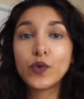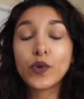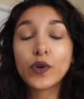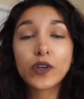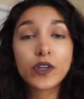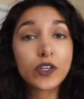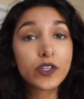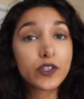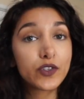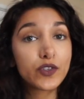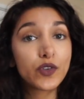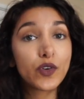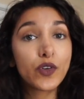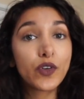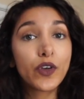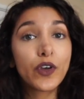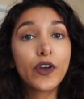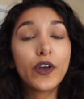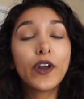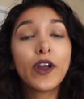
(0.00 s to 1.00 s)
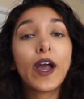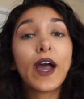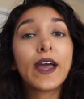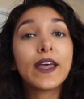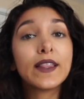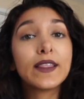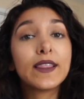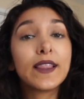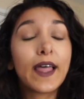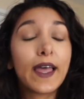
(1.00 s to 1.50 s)
or control her. I
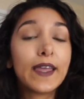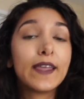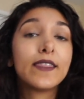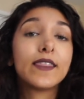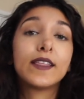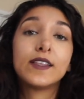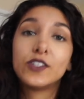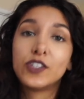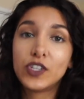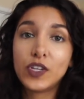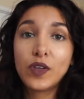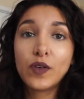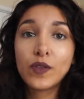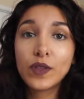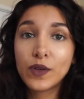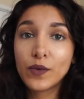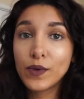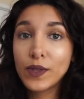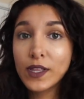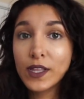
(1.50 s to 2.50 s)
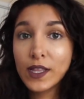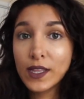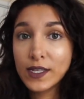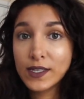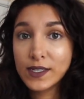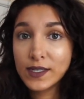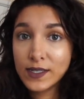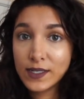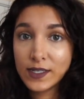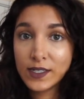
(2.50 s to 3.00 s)
like that she only really
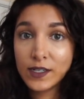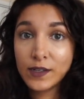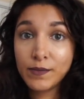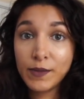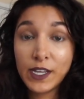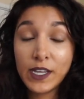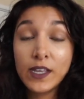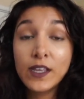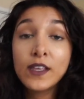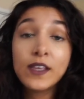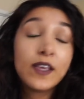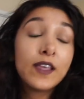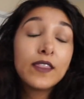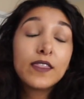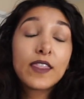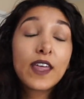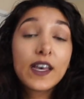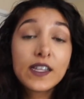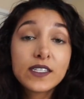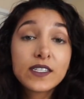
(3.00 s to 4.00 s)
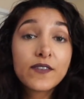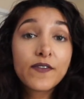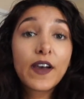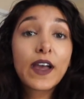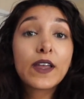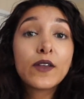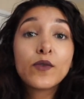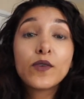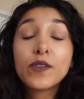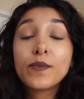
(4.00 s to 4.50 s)
listens to me. That's
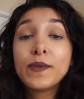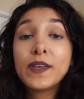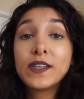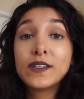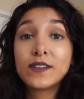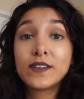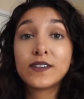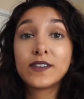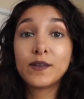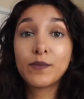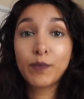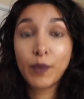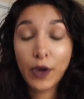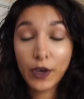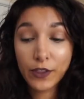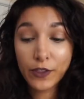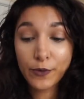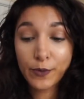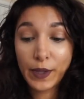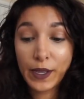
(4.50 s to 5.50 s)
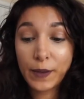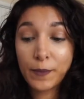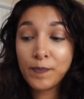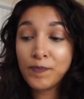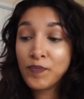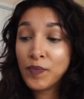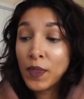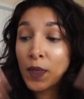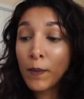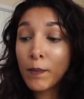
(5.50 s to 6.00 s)
fine with me and doesn't bother me.
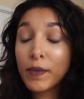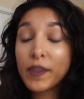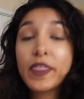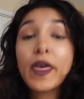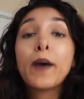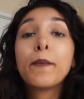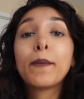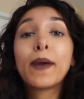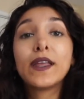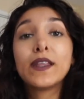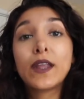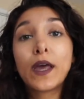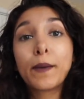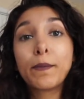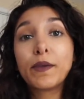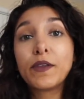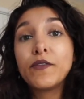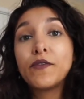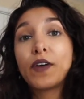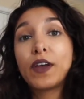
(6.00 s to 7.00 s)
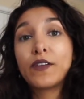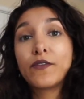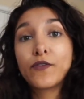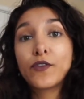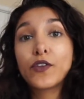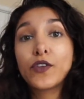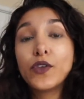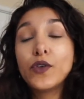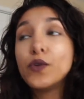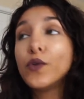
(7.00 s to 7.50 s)
But that might not be fine for
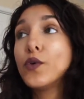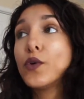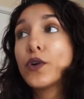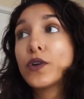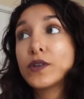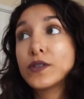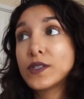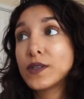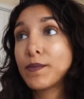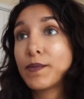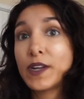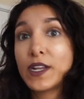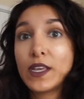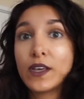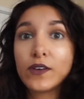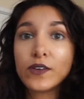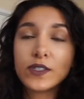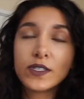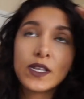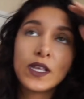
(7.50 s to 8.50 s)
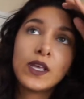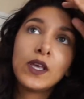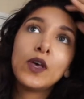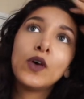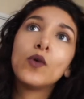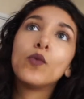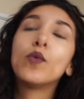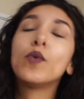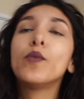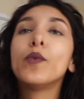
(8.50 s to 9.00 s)
you or somebody else.
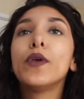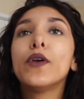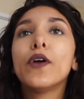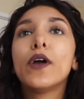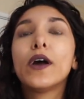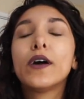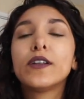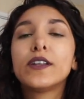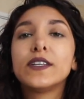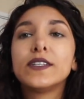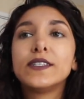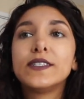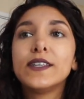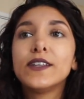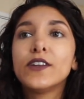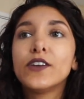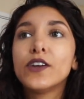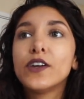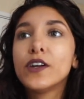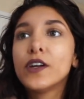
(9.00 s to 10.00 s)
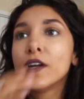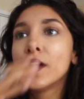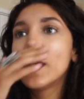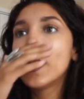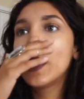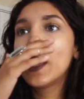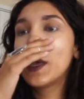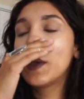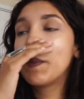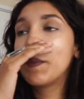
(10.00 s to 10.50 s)
When we are out at dinner
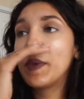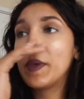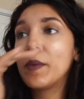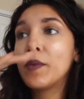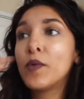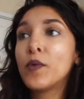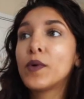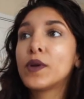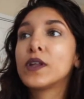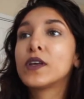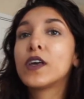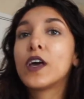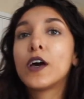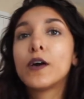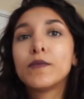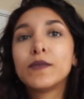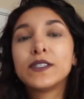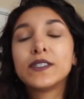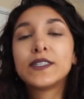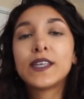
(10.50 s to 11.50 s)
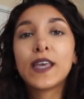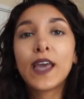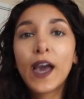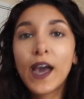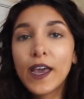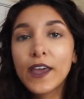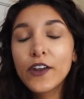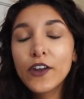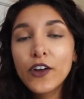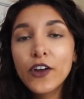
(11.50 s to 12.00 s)
and people want to come and say
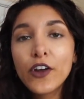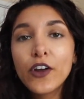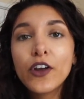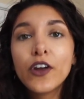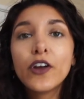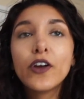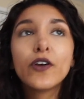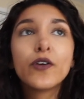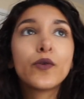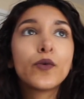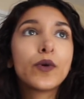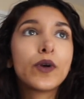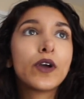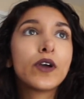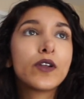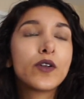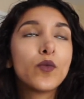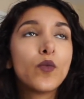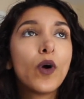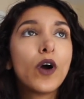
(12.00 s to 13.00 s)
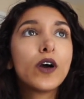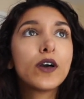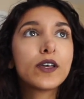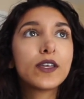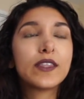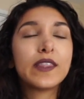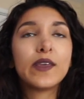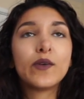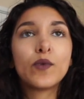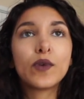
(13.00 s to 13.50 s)
hi to her, or we're on a walk
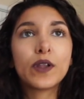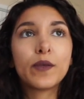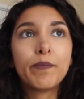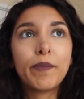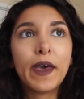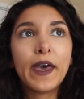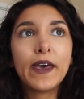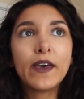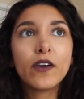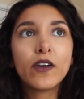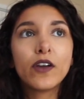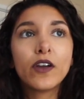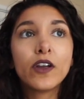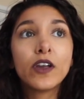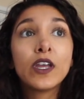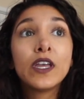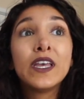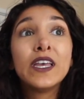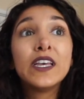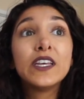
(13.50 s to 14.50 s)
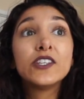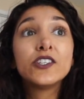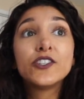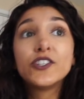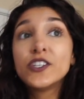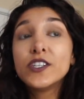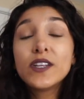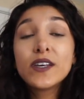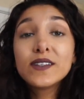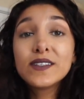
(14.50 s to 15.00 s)
and they want to pet her,
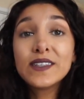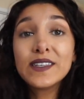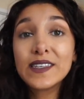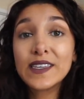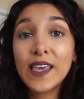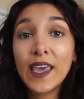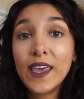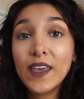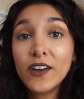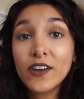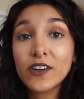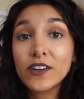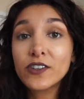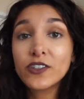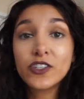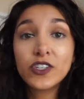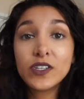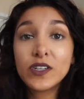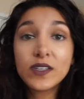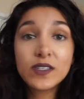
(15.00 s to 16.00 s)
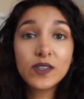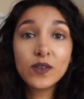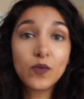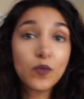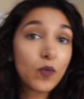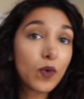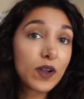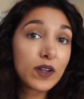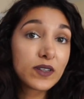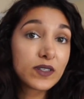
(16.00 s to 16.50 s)
she doesn't care. She
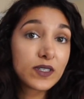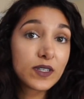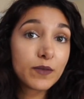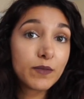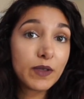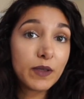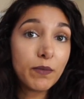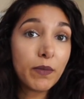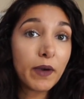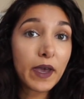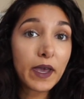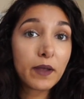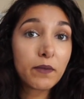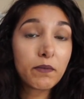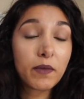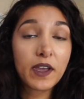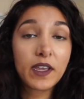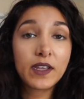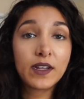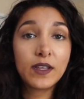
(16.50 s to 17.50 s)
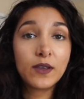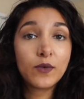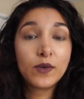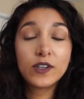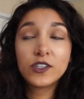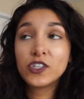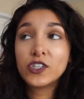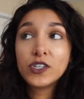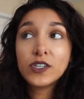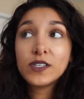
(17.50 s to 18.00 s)
doesn't want to be pet by
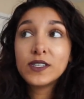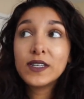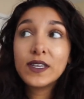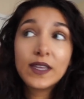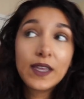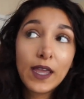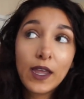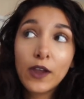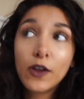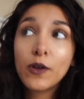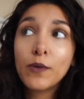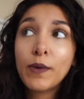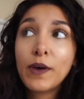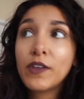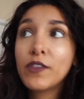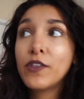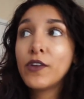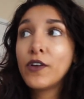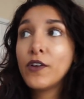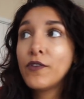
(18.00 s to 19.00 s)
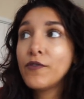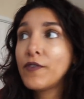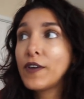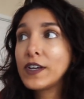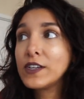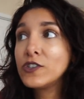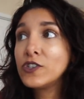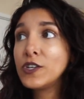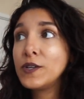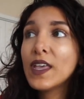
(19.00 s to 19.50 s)
anyone. She doesn't care about their
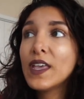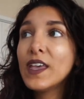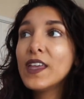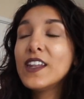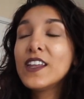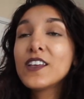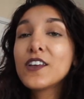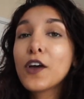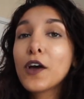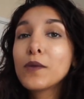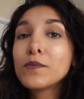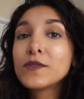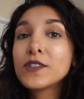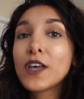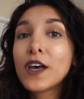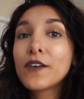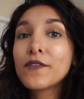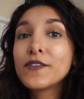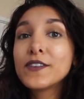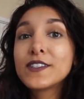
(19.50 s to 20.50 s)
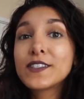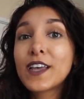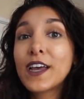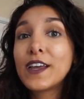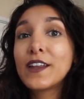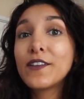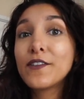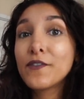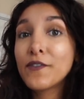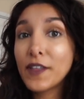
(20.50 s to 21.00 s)
affection, and it comes off as
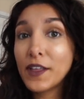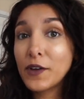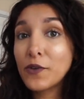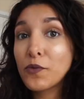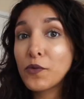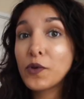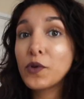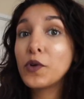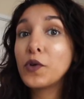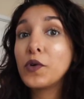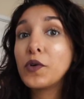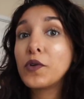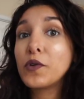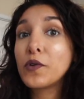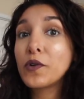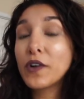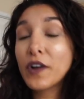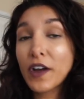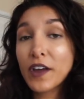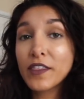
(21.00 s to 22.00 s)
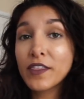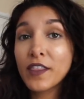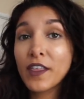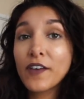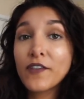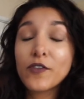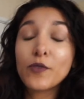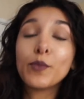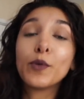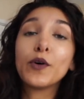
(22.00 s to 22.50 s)
kind of like rude or
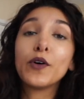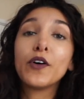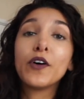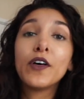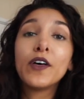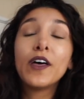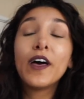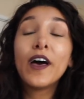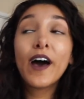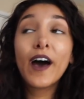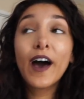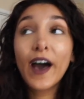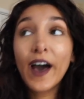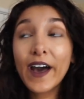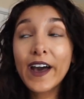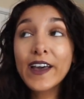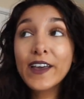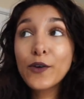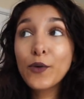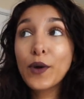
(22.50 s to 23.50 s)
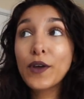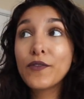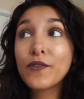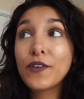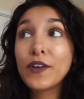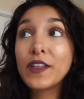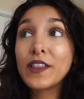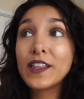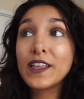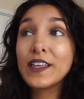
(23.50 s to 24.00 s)
unlovable. I, quite
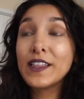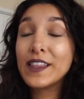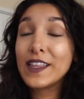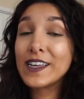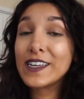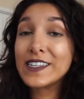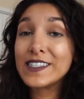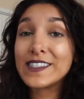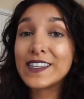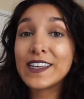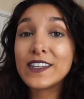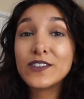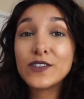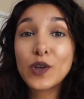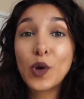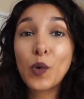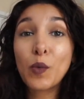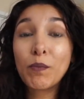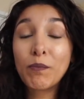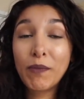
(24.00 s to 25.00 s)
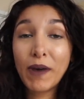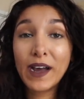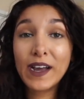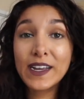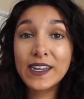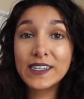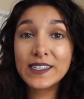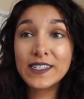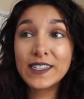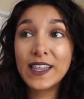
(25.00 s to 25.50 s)
frankly, like I said, don't
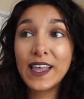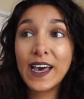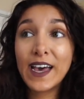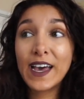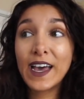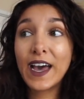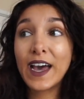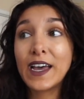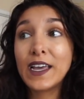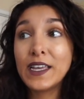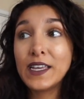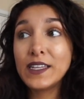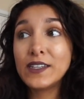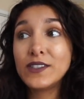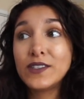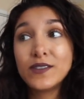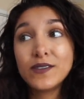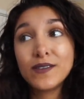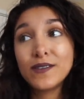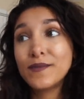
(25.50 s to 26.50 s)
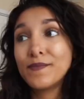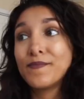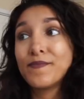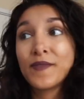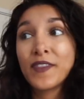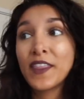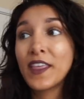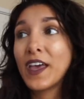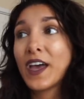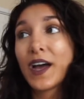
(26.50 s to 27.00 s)
mind that.
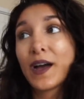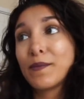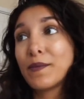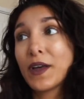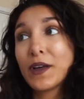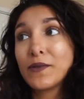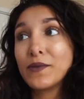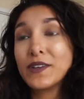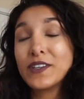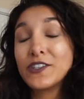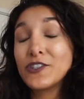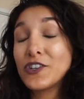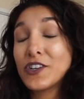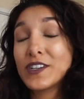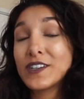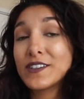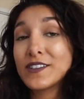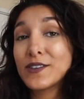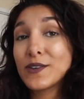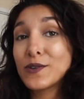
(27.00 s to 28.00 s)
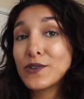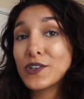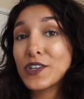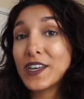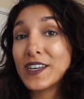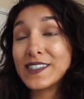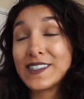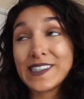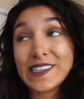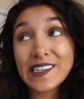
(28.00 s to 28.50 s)
I'm not really trying to
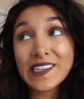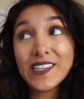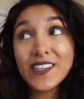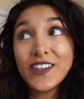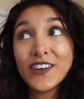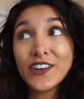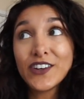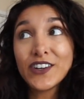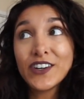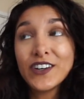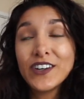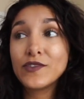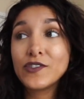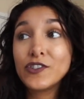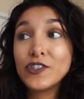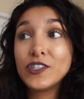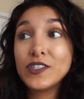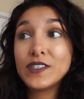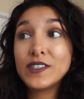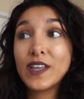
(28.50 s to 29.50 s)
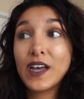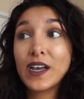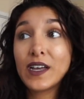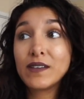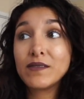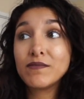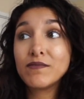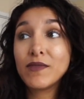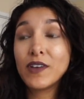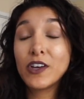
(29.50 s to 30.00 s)
socialize either. She's not
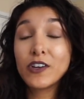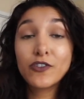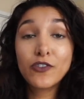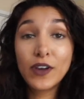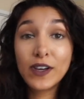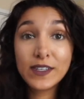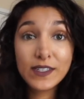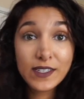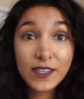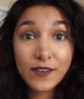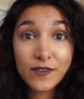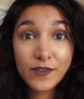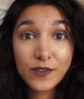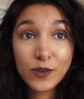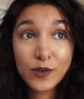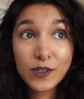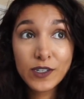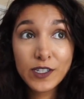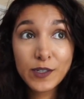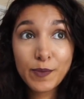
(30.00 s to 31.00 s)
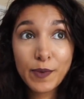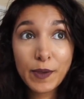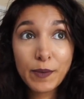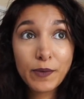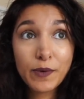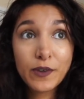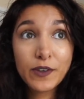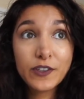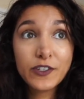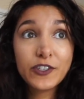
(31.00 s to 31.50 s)
aggressive towards
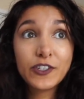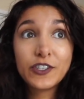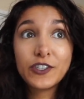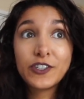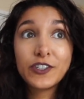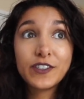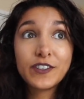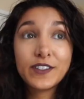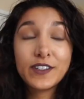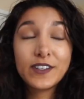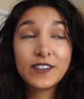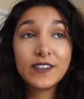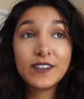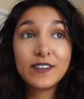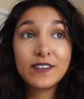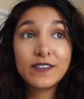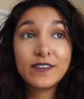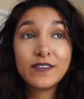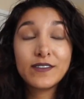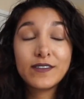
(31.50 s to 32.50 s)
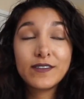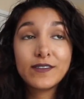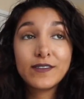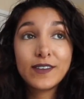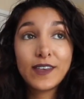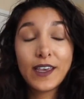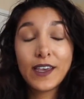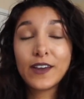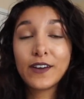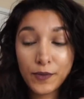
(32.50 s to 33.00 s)
people. She just doesn't
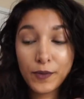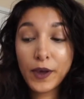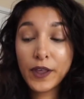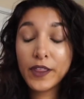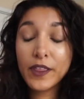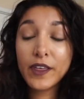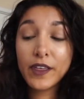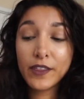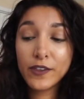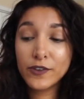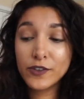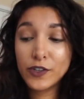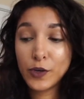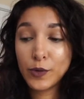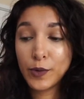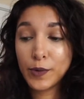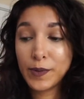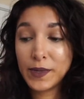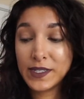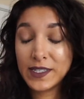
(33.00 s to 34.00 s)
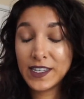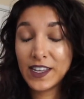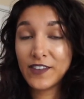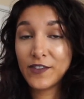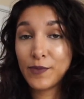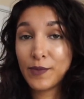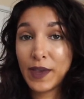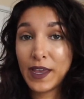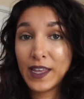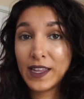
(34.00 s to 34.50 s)
care. All the other Dobermans
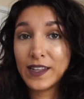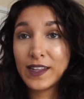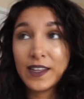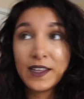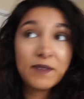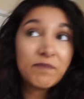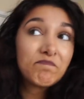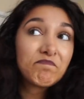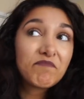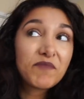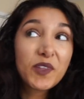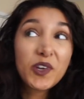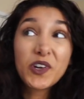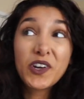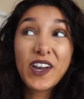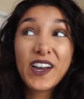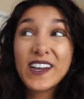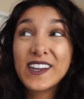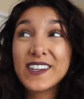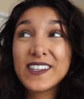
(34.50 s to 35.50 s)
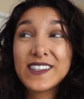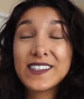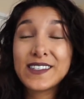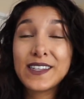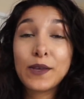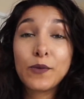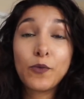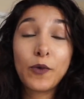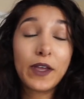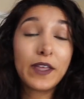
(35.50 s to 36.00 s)
I've met, they're kind of the
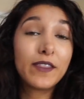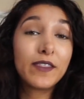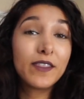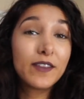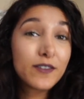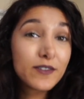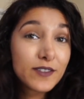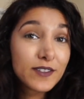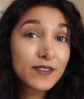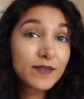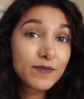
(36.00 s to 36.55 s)
same way. They'll